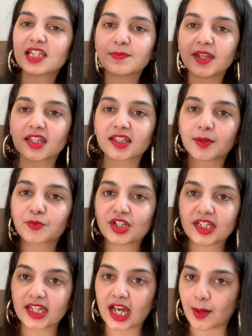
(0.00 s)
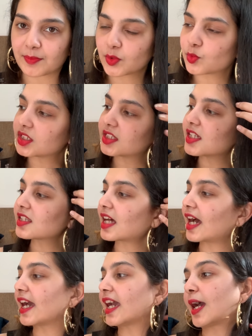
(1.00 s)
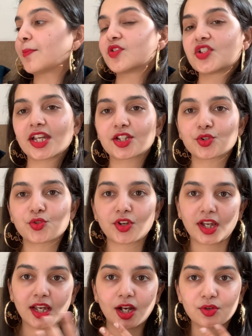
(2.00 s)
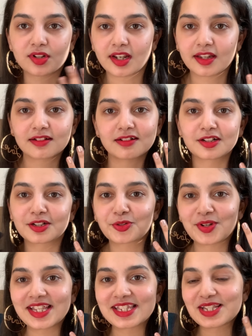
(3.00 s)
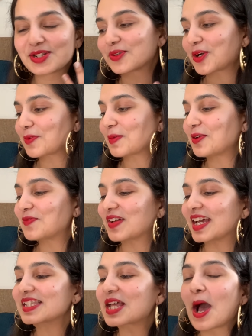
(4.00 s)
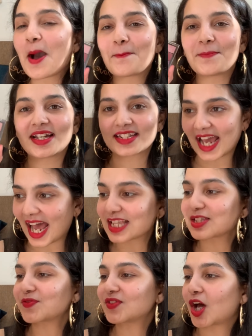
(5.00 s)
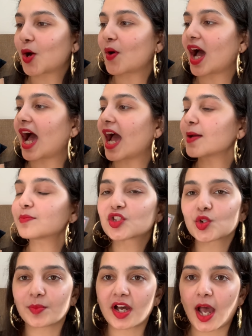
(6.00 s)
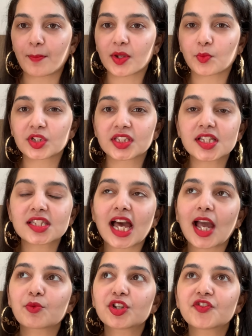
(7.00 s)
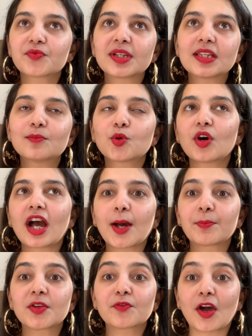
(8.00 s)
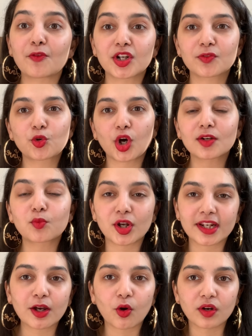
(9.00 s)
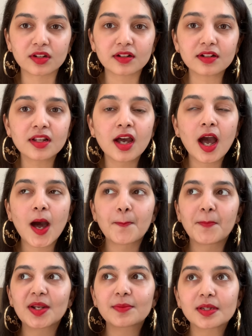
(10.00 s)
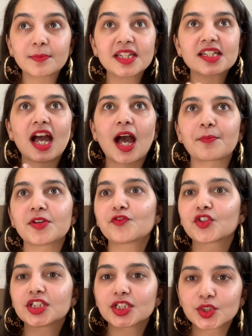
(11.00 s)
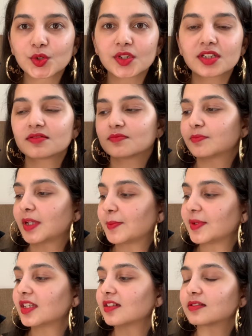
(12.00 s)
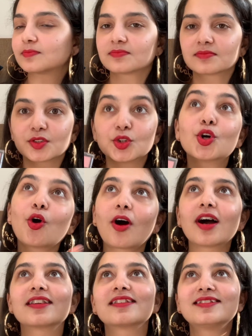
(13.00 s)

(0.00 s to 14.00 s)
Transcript: speaking, I'm really happy with this. I am yet to try out like a crazy look on my face, but as of now, I am super happy with this. I would have been more happy if I would have got what I ordered, but maybe it happened for the good. Maybe God